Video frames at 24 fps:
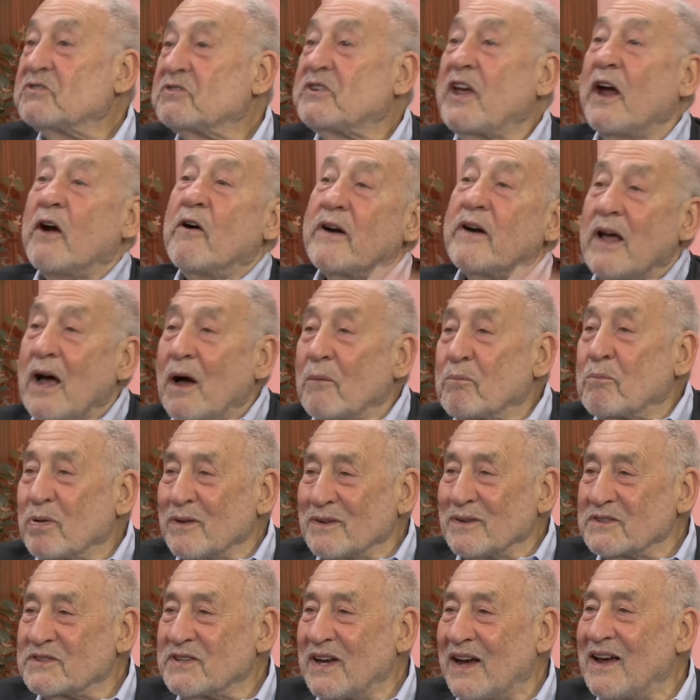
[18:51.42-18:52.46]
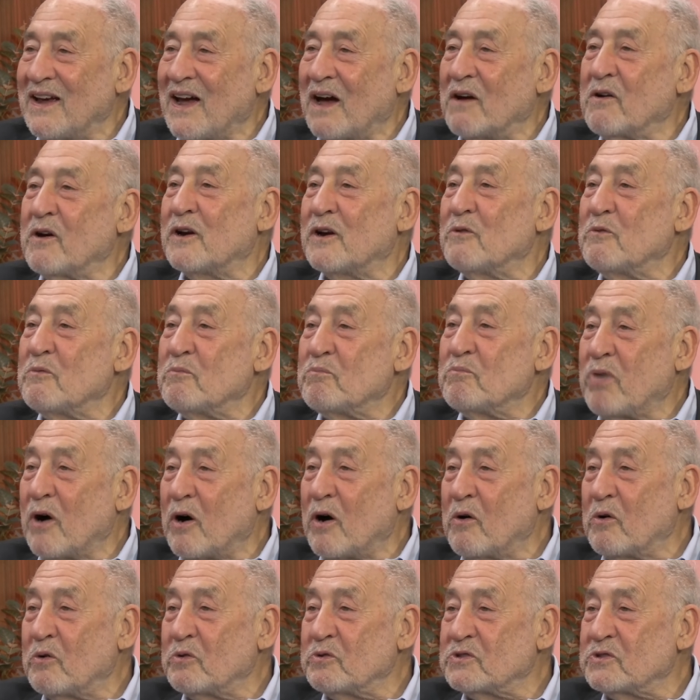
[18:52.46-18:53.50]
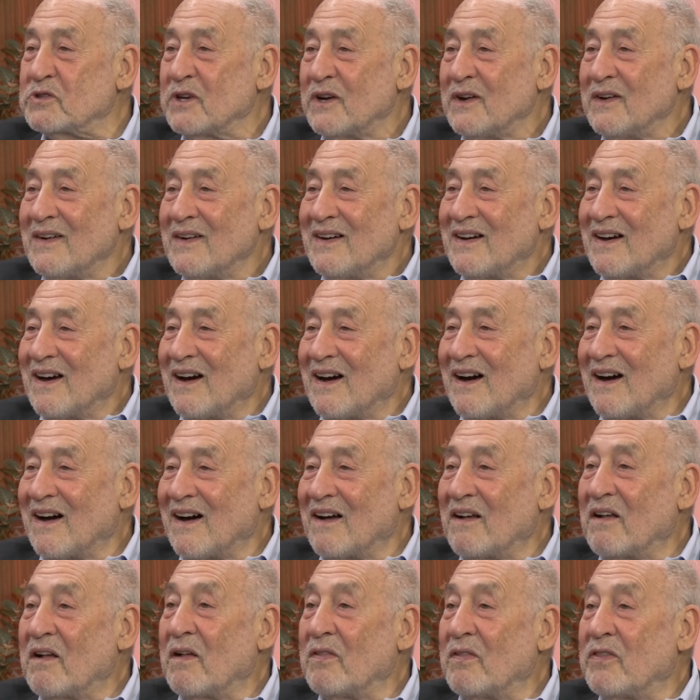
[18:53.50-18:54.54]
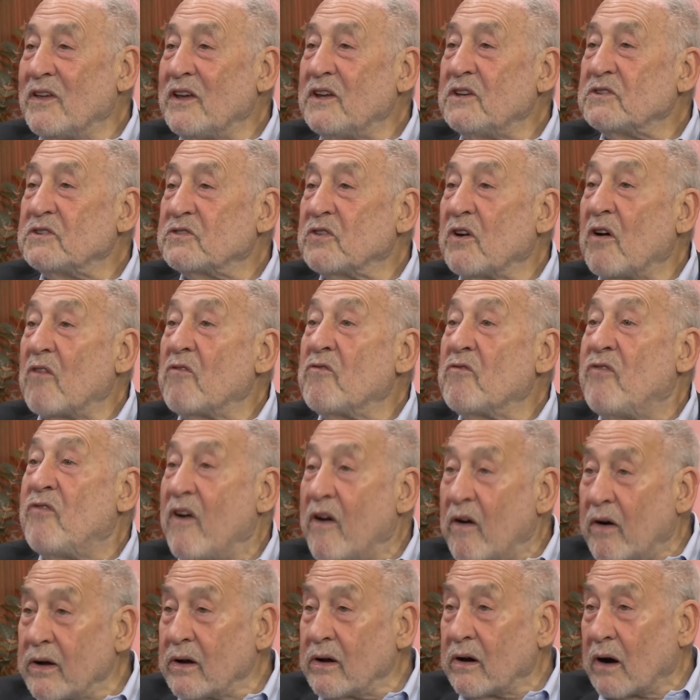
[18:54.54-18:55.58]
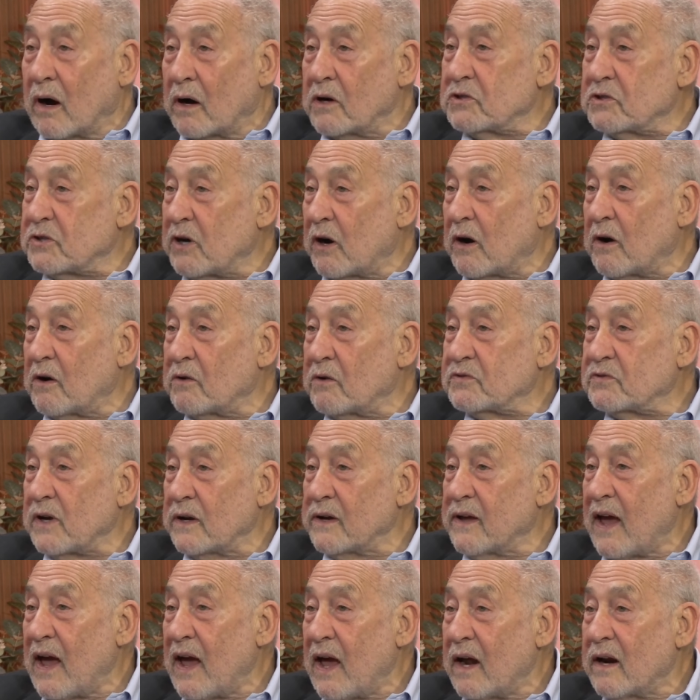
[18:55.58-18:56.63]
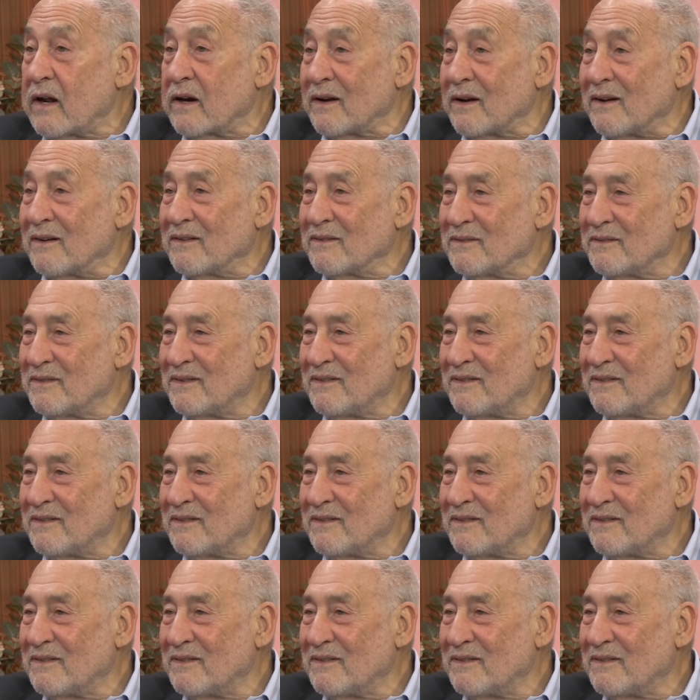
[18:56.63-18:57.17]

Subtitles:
Tear it up and say, I'm going to impose these very large tariffs on Canada.